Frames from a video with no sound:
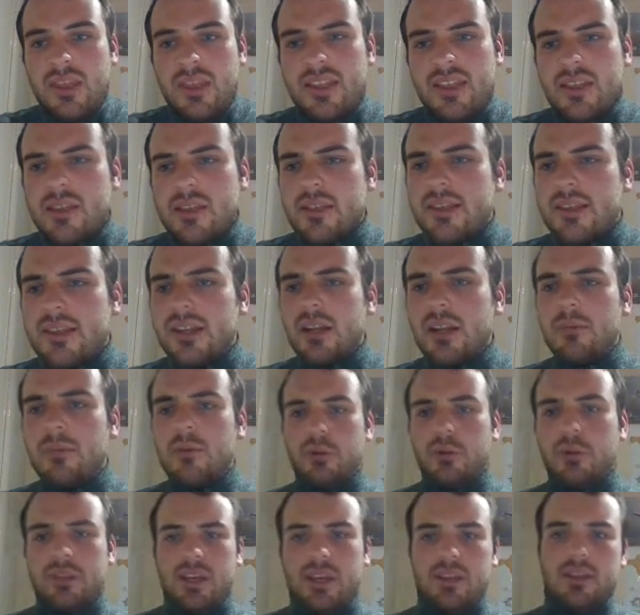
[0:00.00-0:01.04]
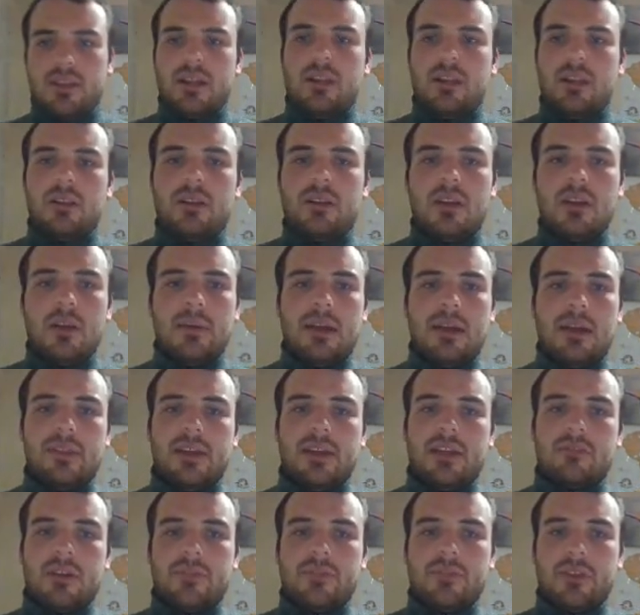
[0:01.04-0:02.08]
This is just a little bit more detail about the
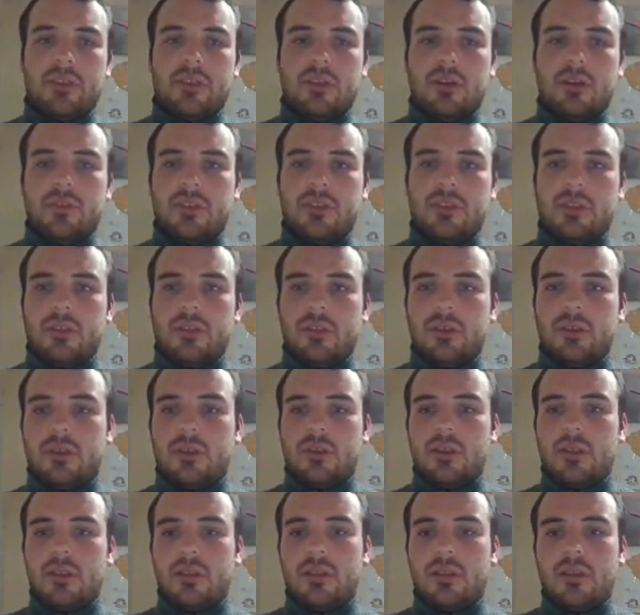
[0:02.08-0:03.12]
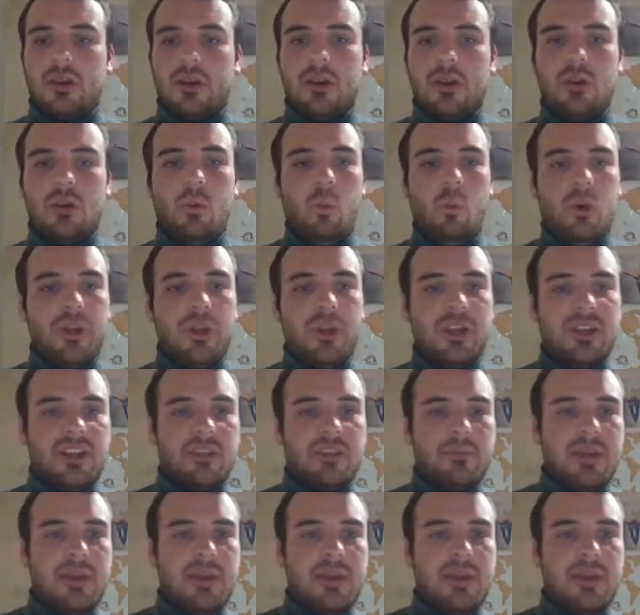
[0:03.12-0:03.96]
air traffic services. So what you can